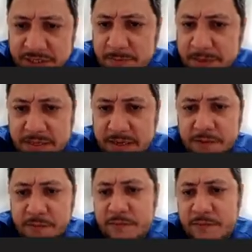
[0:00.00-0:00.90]
but
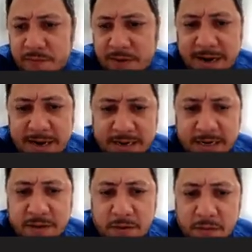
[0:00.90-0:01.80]
I will
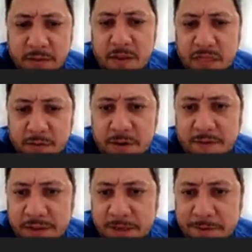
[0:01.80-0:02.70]
highlight only 3
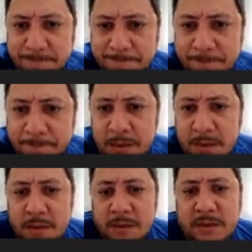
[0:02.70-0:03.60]
of them.
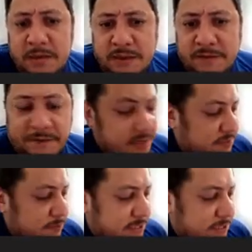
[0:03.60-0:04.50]
The
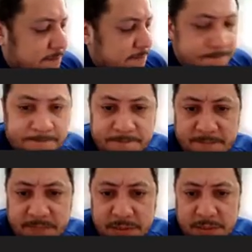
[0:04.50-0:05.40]
first one
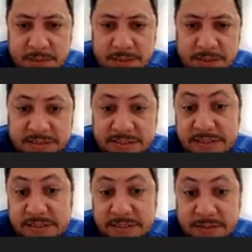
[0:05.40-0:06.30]

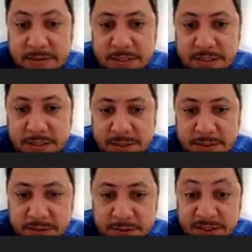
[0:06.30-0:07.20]
is
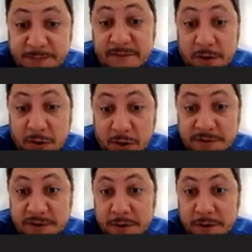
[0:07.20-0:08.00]
the Spivakov's